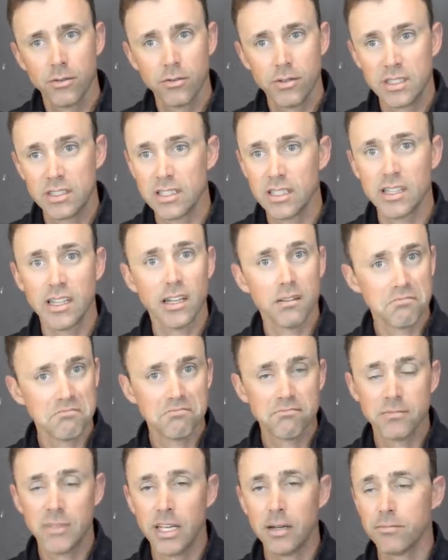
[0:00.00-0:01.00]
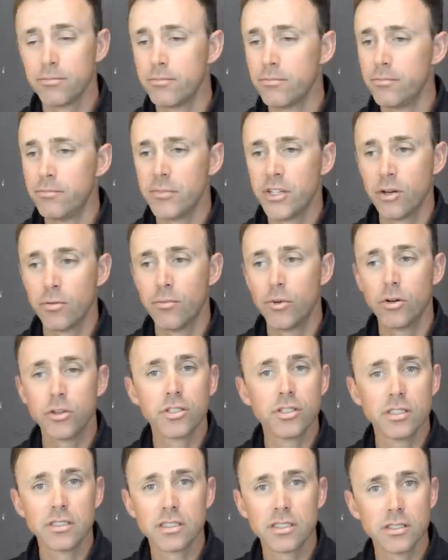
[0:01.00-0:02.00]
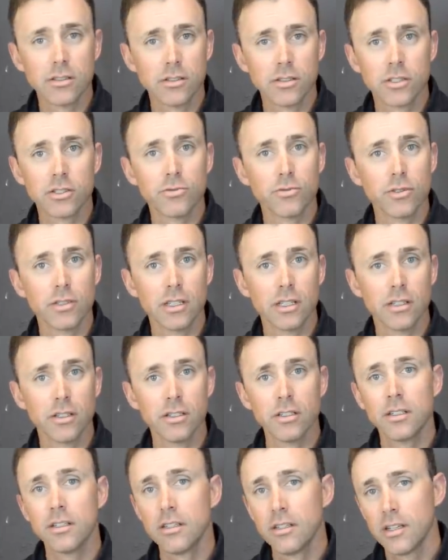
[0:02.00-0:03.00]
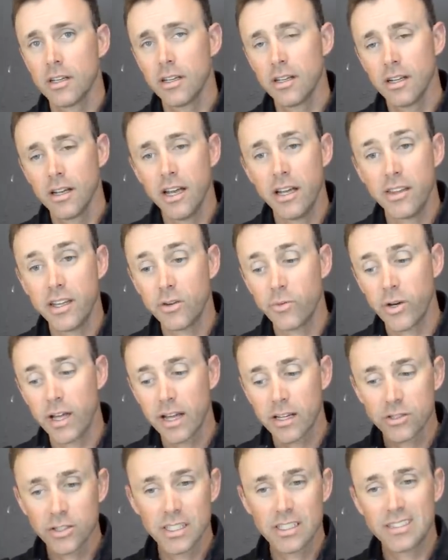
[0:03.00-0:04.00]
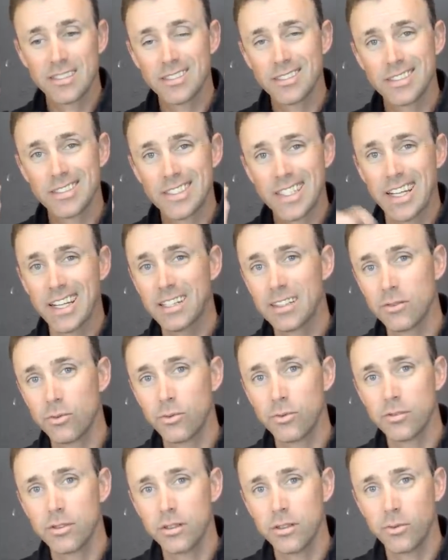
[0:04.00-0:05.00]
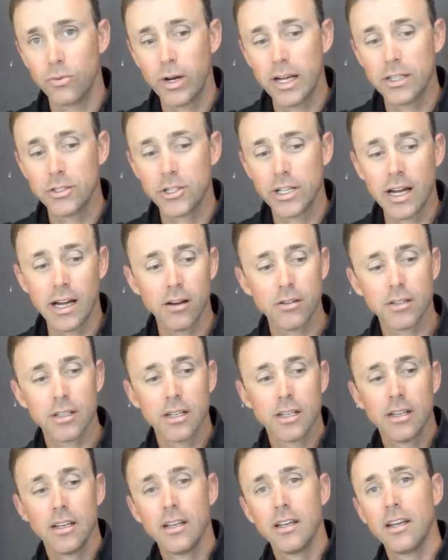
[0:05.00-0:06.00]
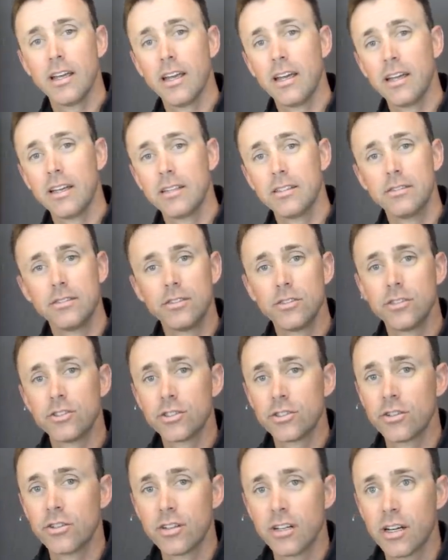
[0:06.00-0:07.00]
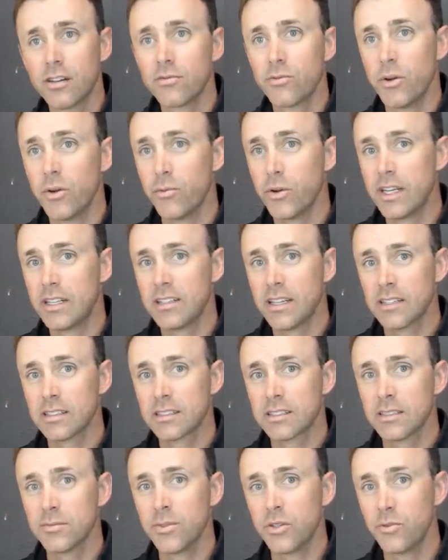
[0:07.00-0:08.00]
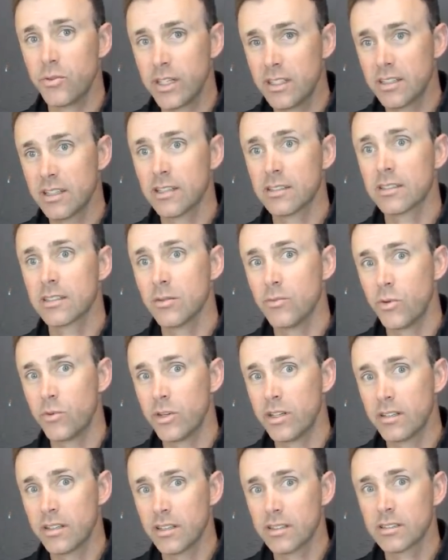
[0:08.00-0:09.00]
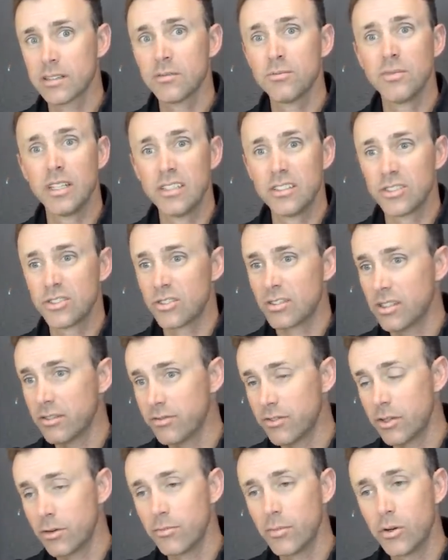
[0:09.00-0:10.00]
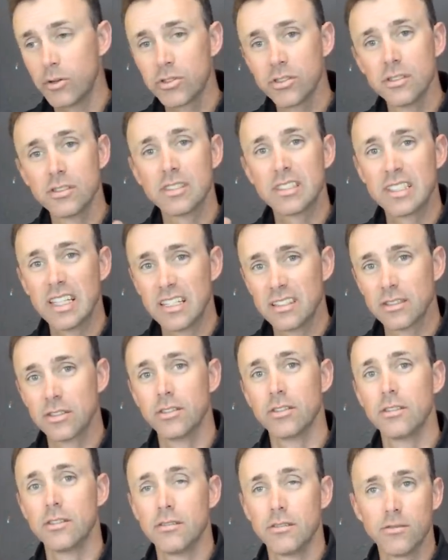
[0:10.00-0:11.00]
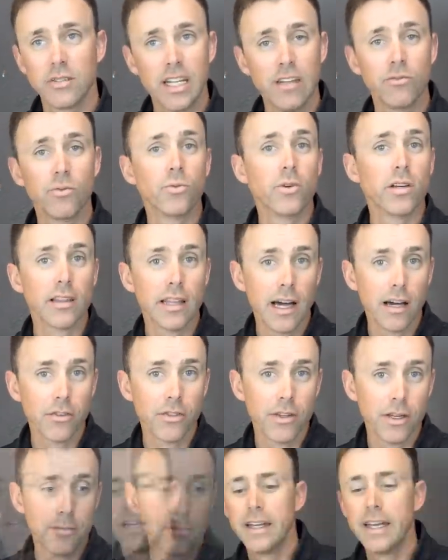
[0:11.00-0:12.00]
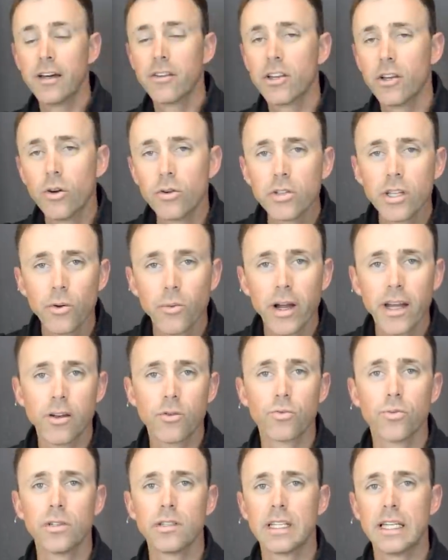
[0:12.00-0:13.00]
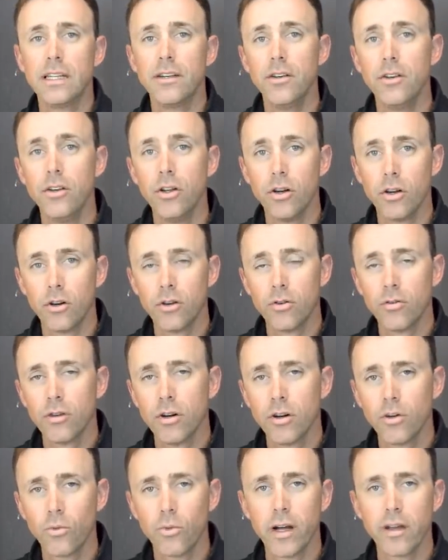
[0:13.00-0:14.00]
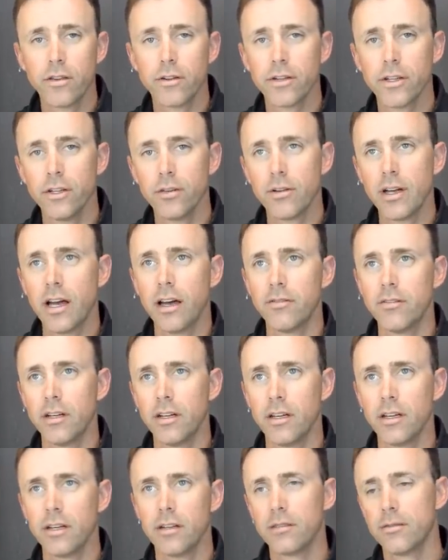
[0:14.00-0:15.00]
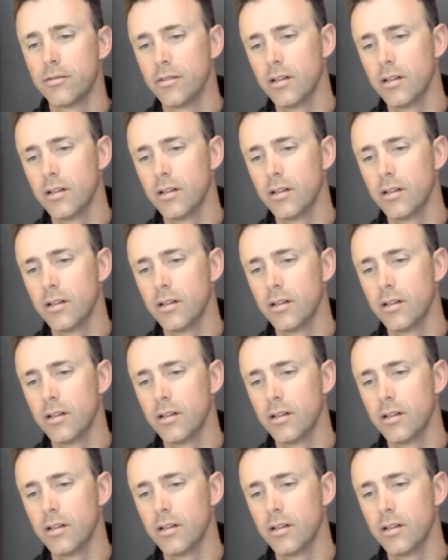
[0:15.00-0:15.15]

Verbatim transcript: We see that, yep, your motion still looks really good. And then we actually take the, the wedge out and sure enough, we retest them and retest them and retest them, and sure enough, their motion stays good even without them. Now, the only way to really know whether you have a